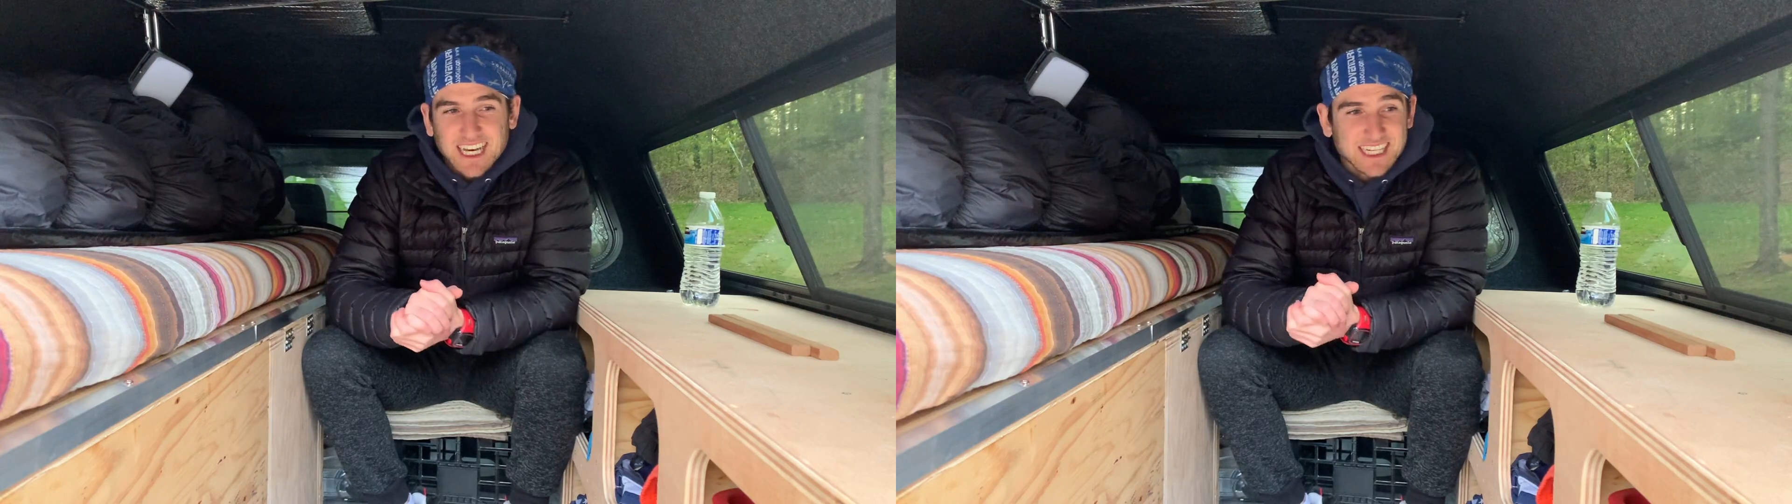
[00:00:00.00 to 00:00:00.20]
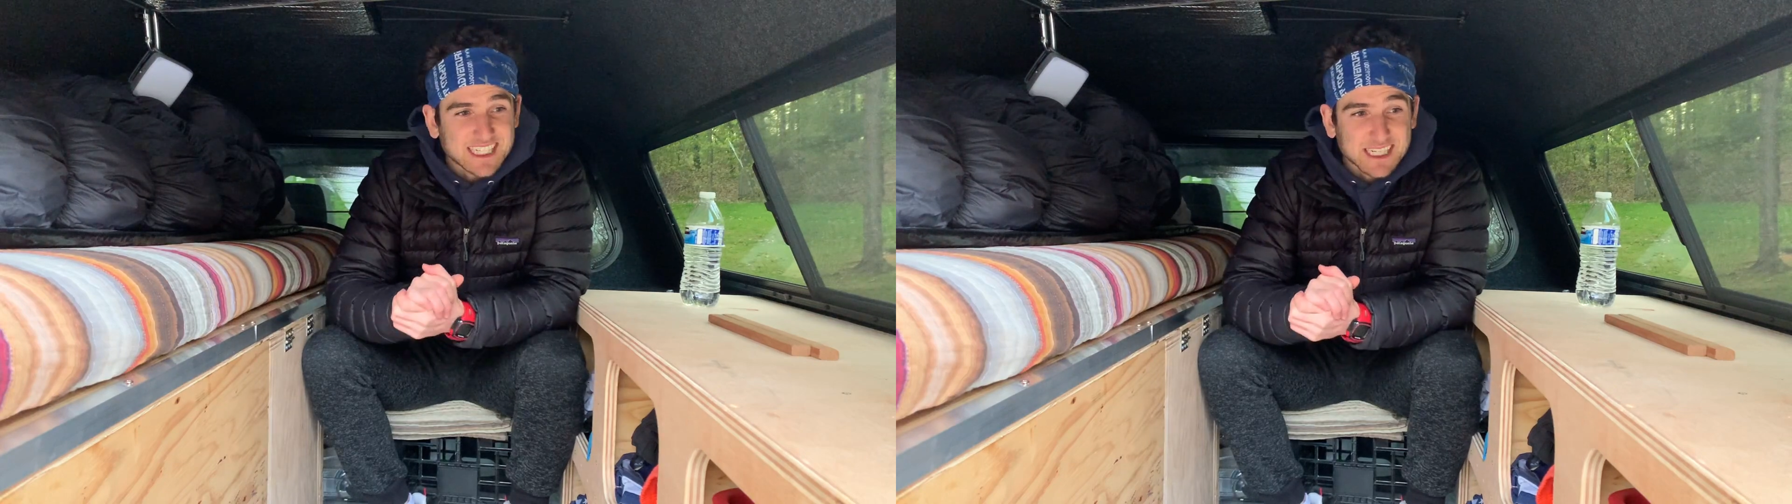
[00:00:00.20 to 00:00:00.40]

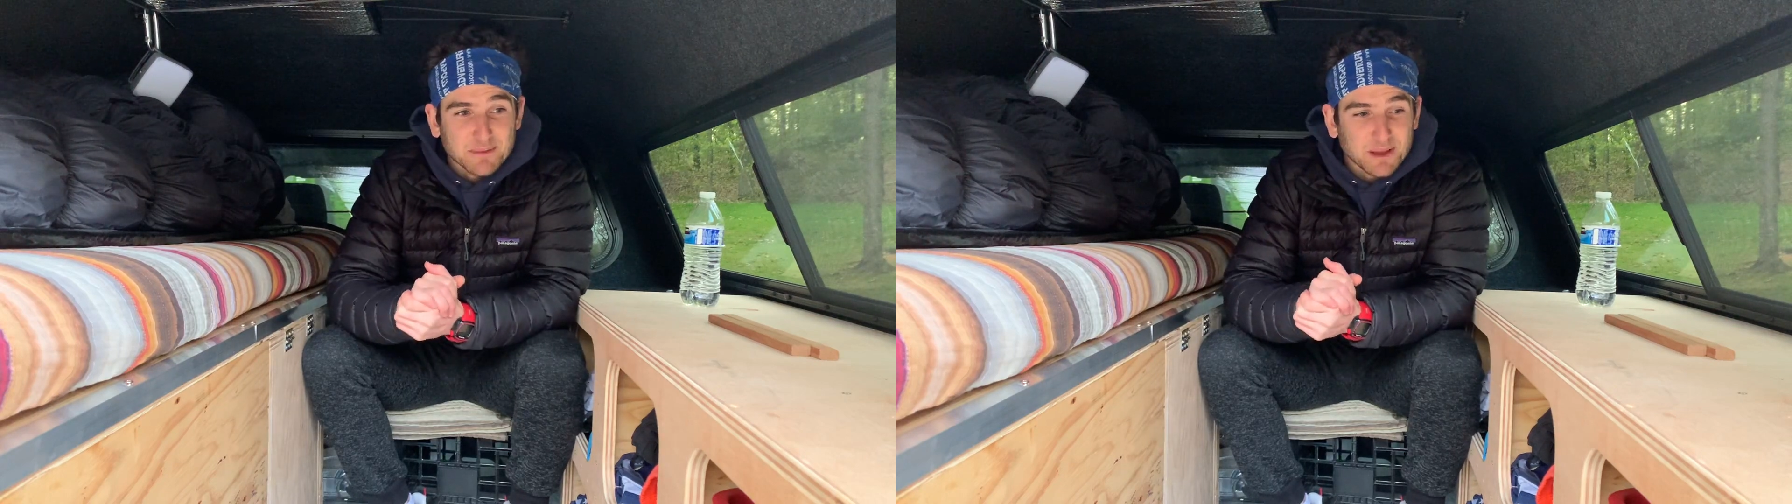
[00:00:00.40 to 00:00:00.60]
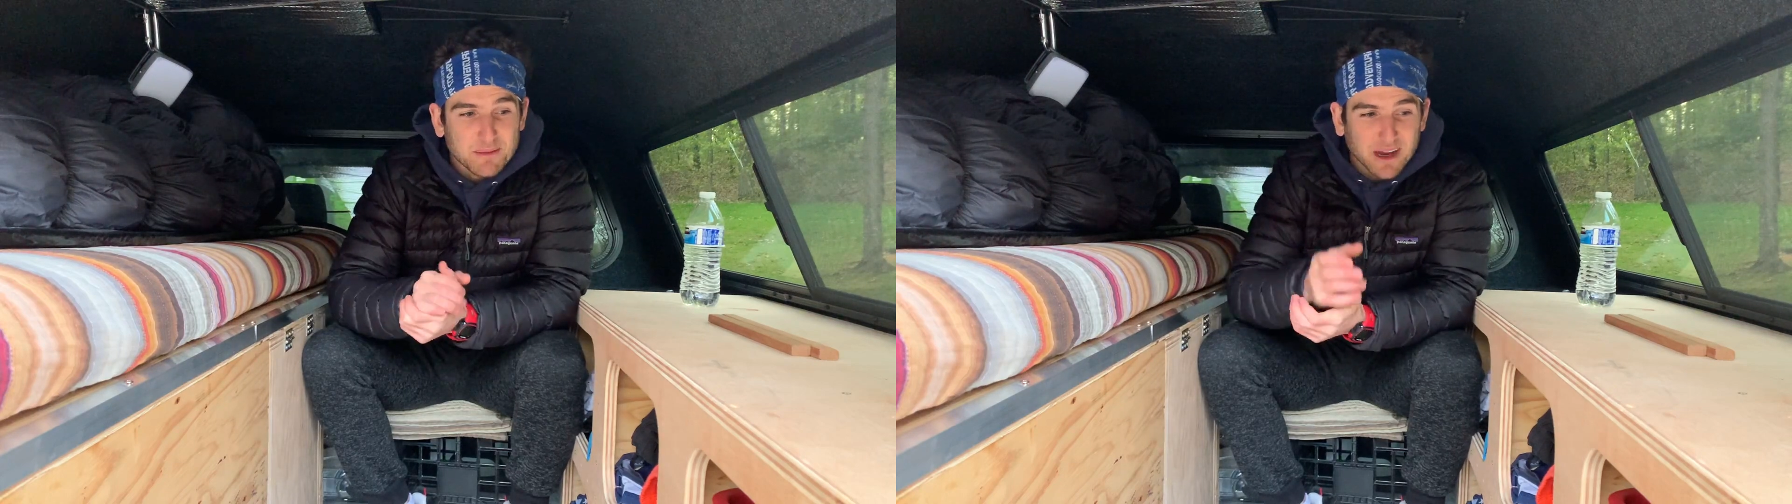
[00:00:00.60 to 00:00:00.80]
is
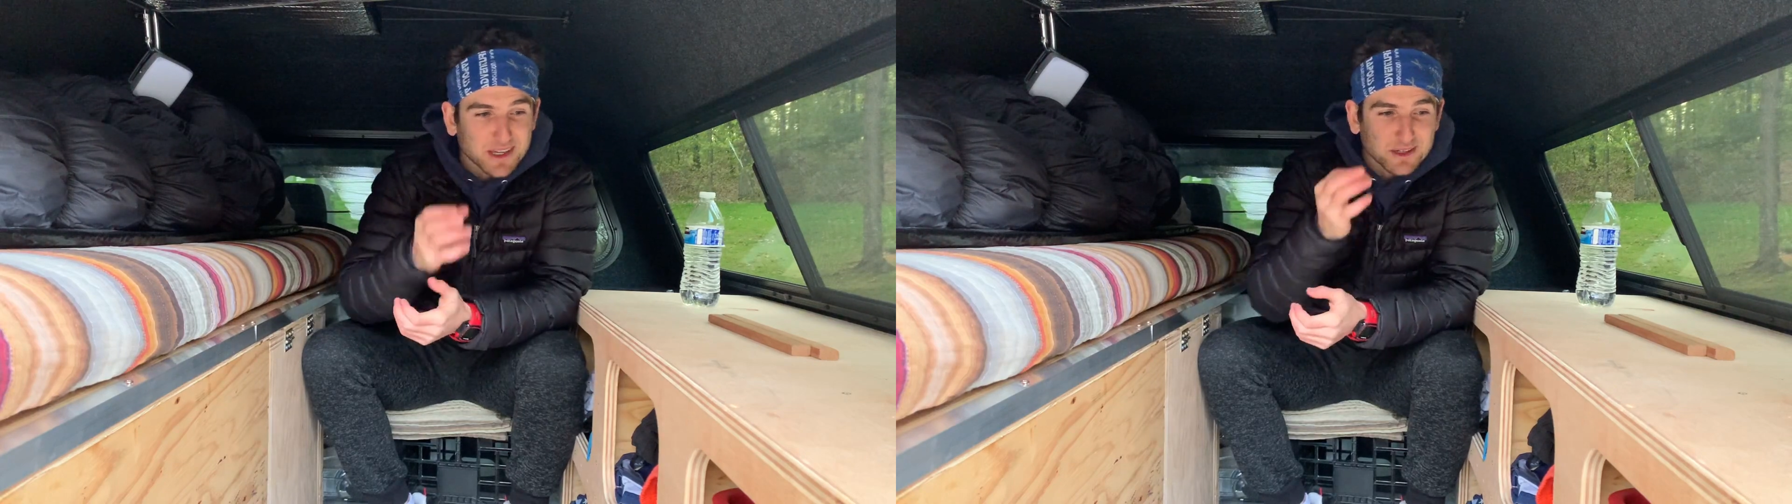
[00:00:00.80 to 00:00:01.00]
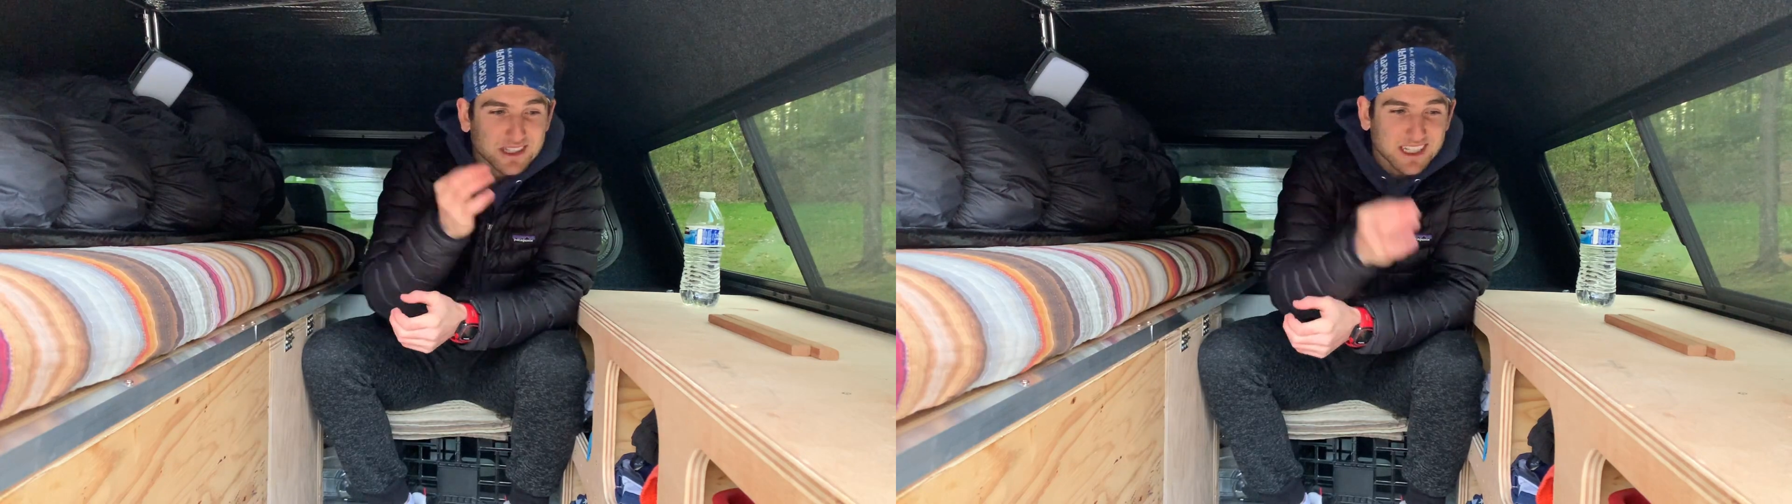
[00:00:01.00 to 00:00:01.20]
simply by
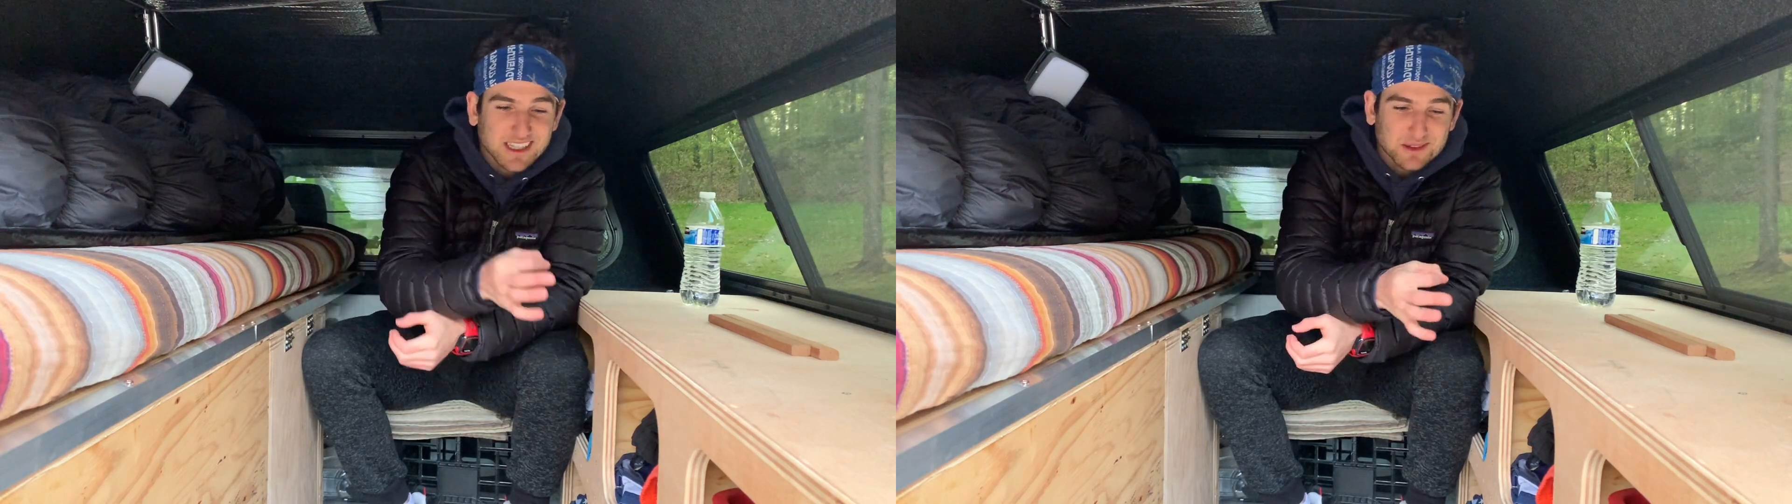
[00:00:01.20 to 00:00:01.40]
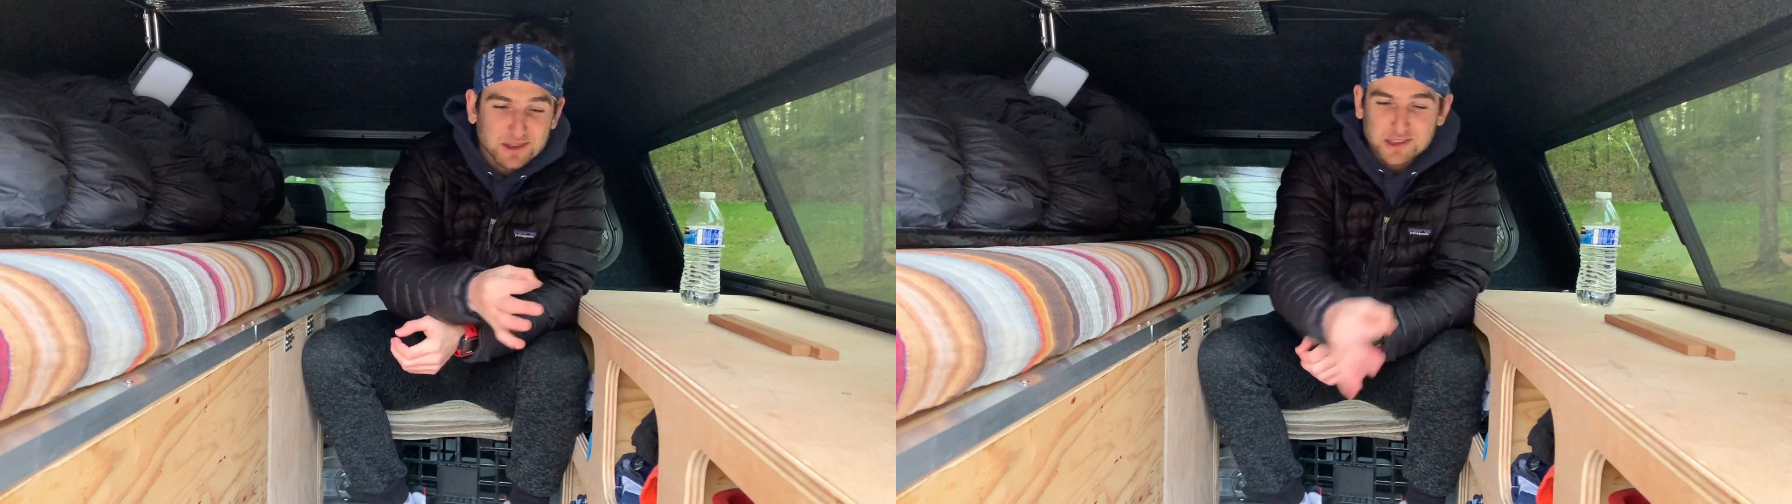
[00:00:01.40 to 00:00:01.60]
using those